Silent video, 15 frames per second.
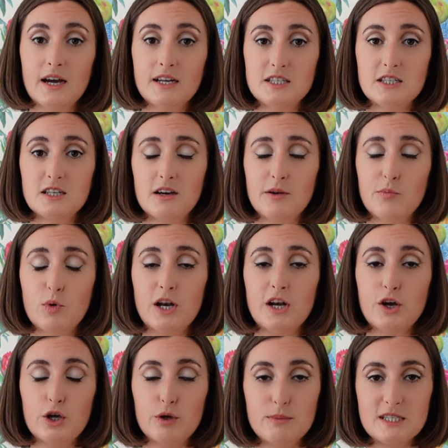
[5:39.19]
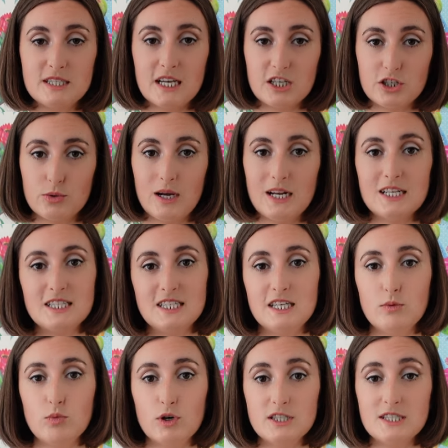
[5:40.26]
at a time when
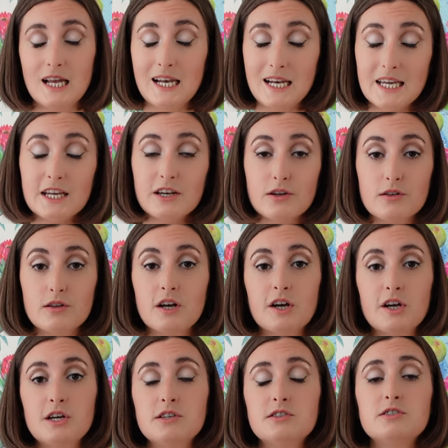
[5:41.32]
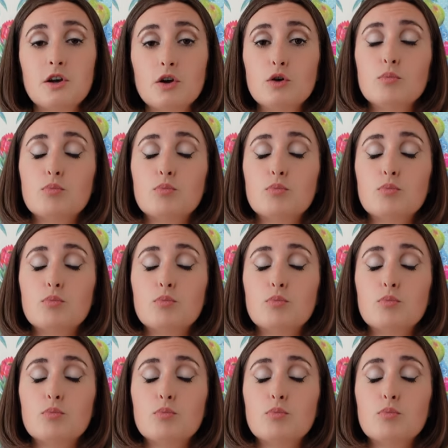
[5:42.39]
homosexuality was illegal so